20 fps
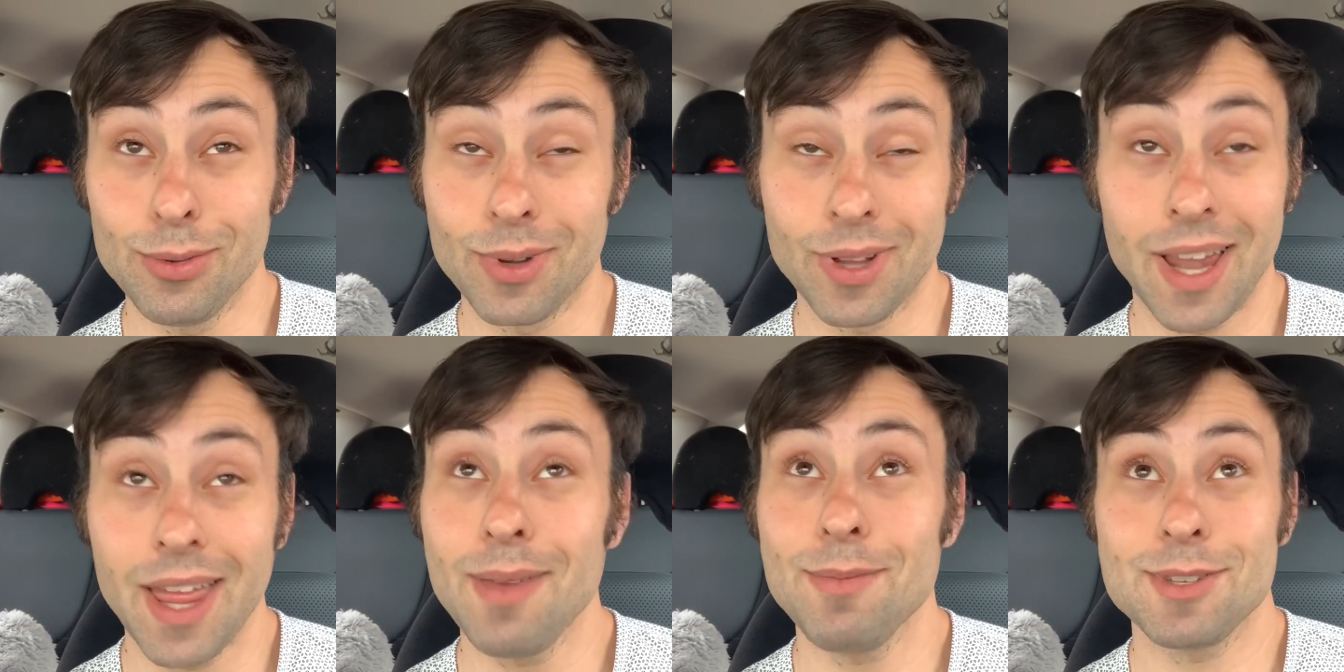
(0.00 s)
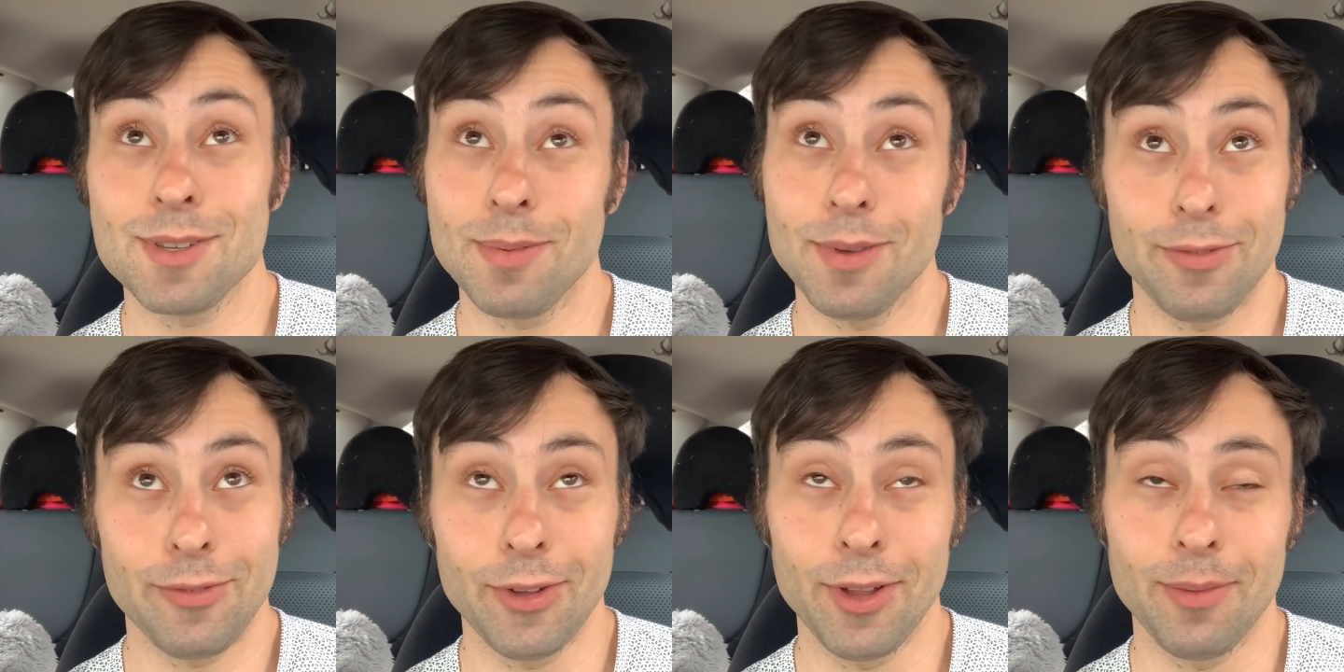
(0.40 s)
claims
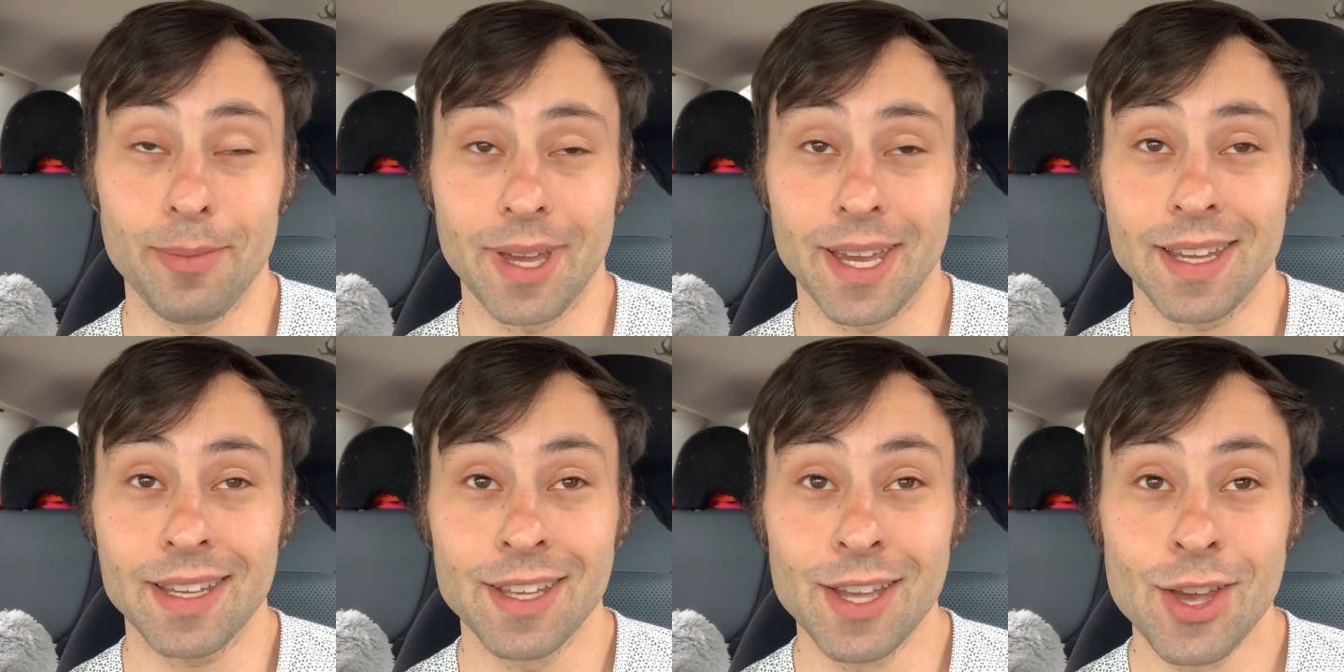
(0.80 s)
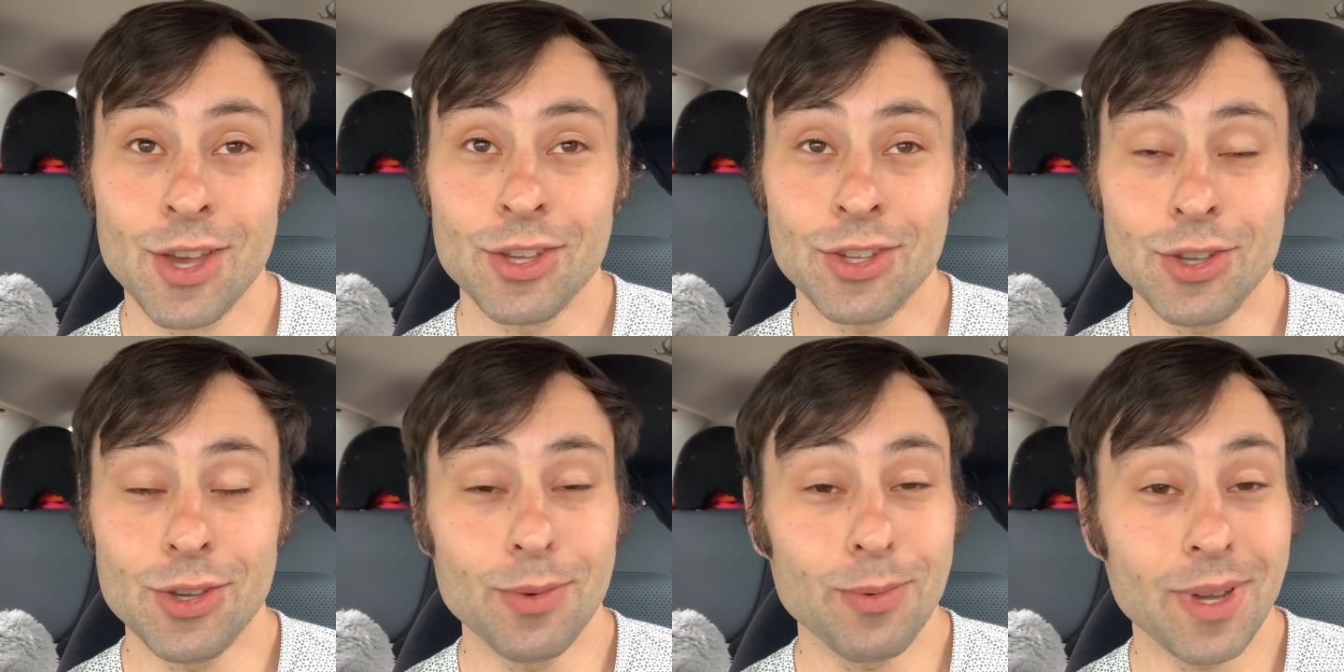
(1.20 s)
to be filming,
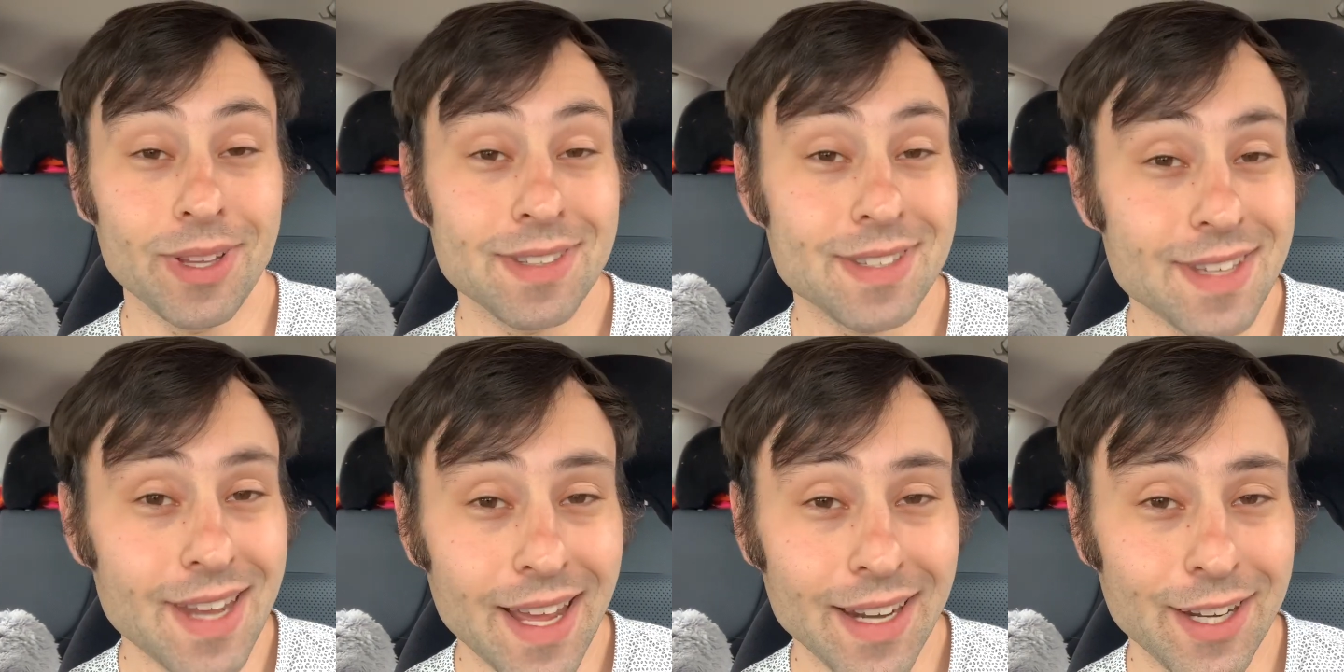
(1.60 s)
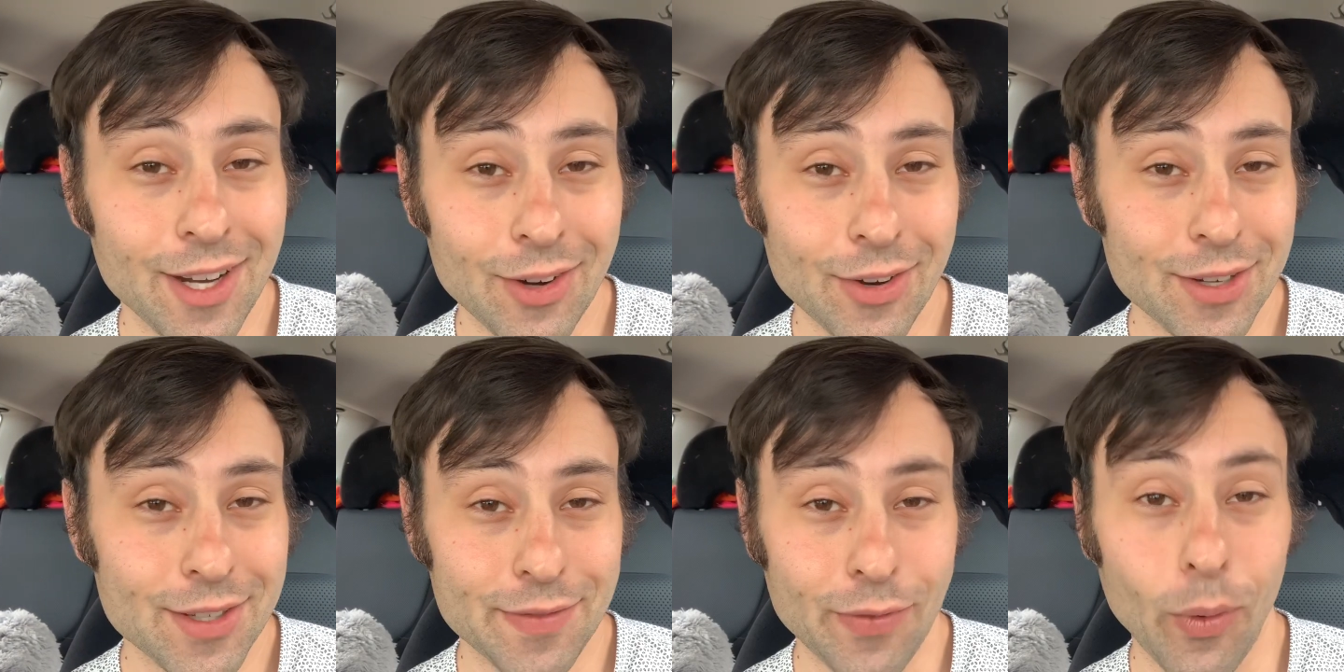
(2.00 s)
you instead
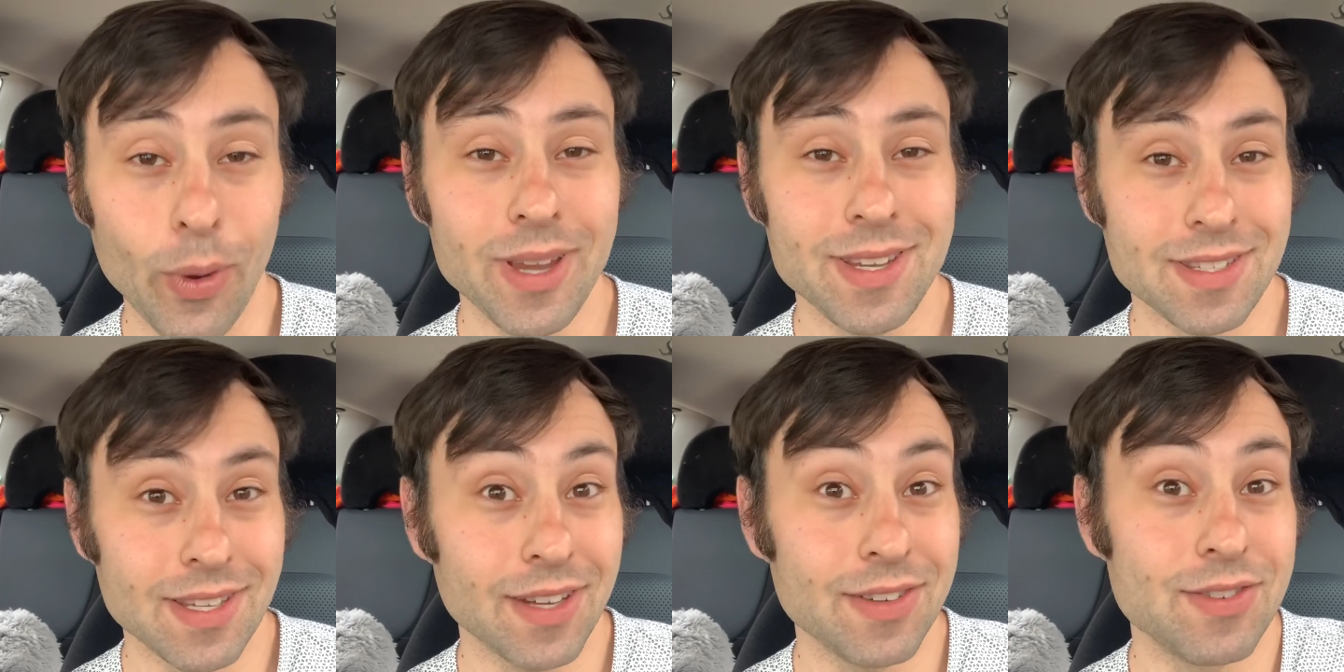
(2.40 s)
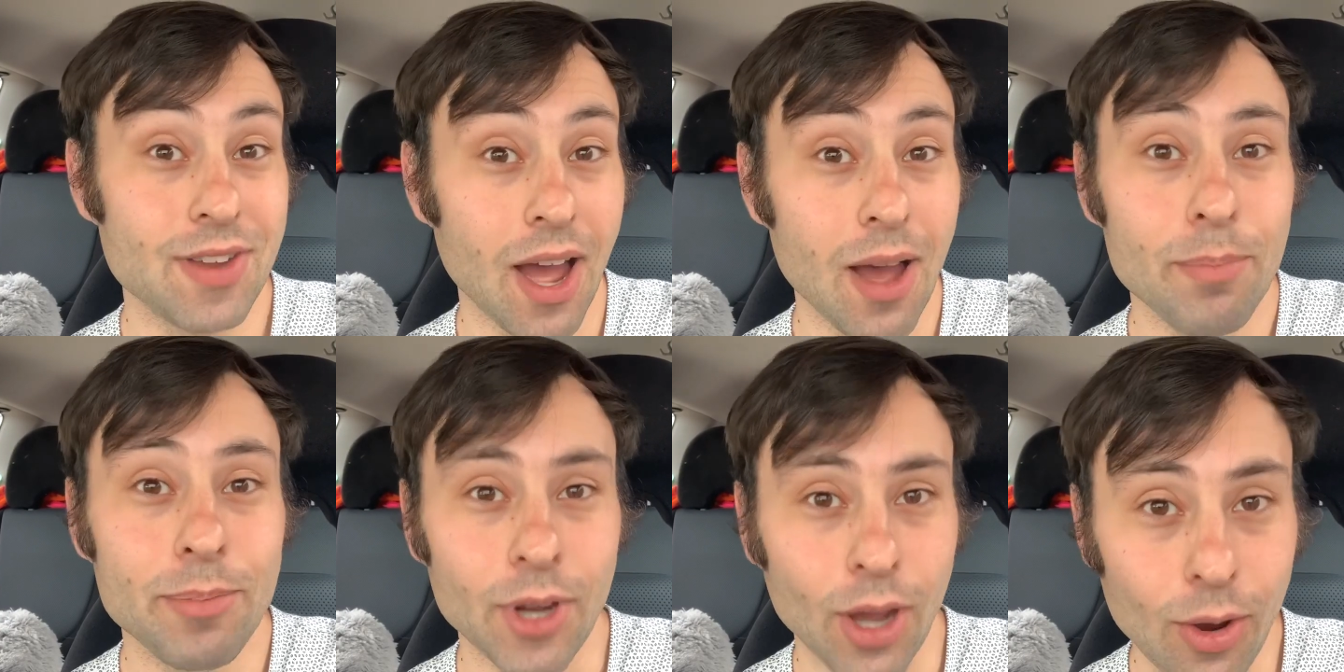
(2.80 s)
hear his voice
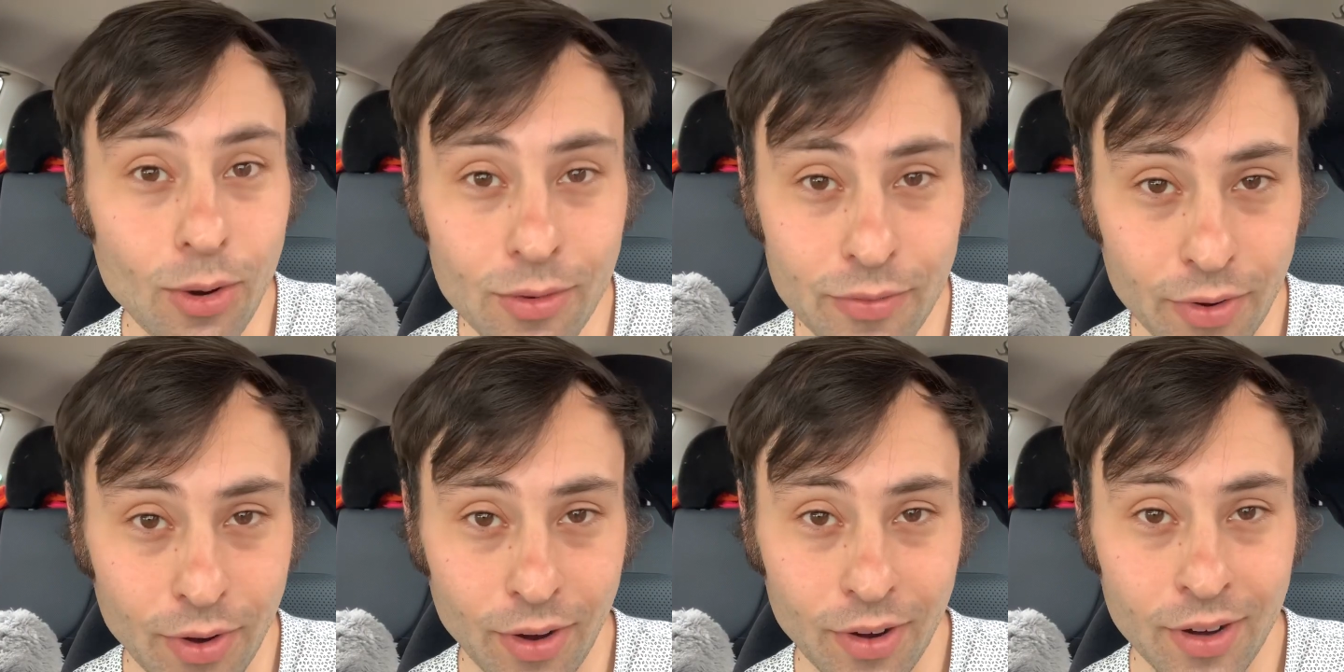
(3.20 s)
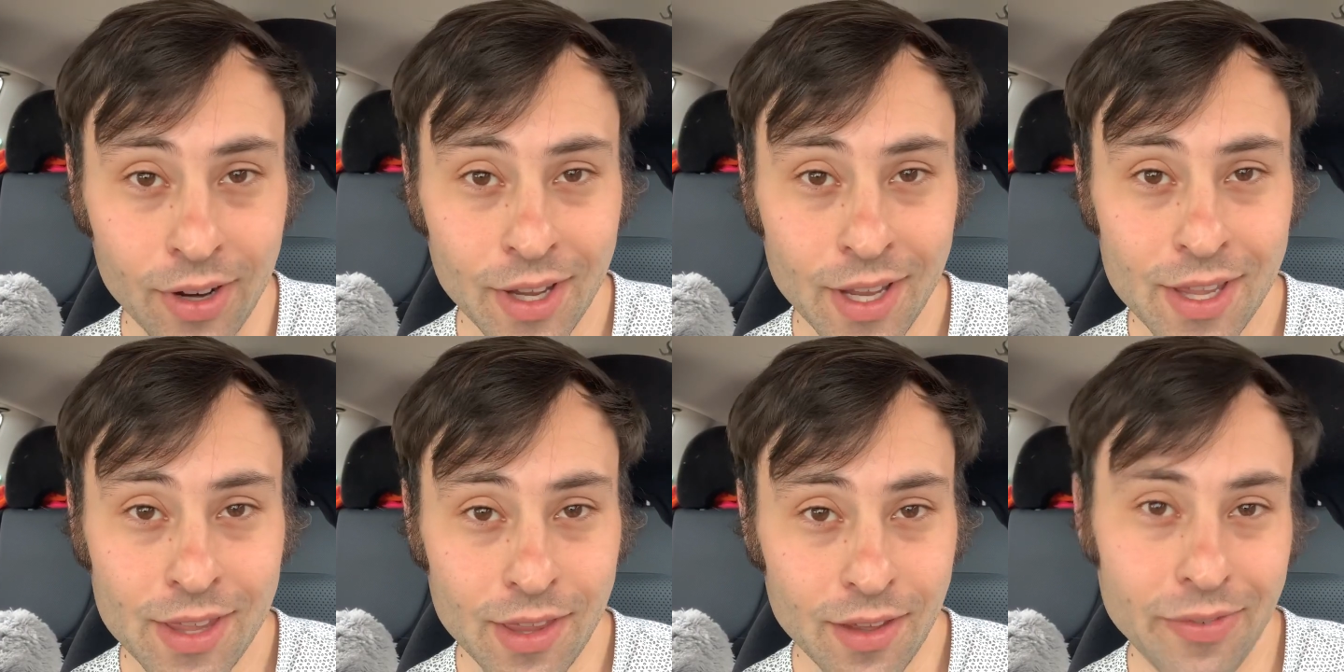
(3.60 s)
dubbed over
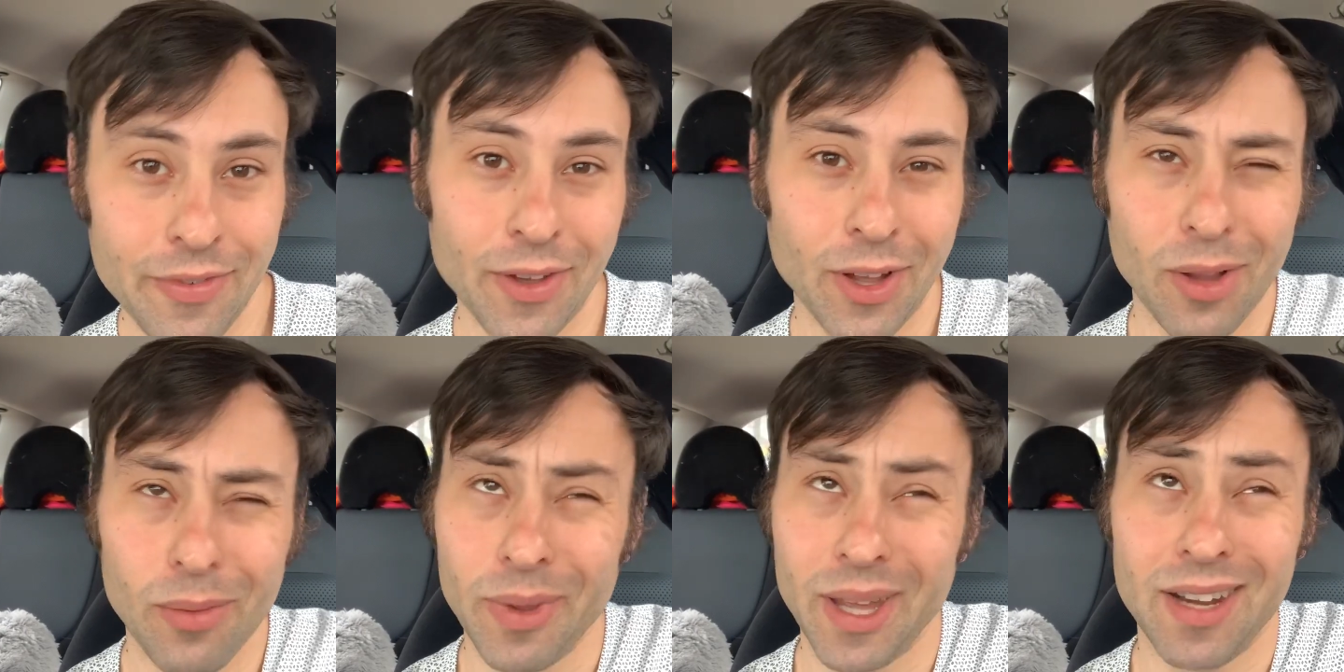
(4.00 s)
the film,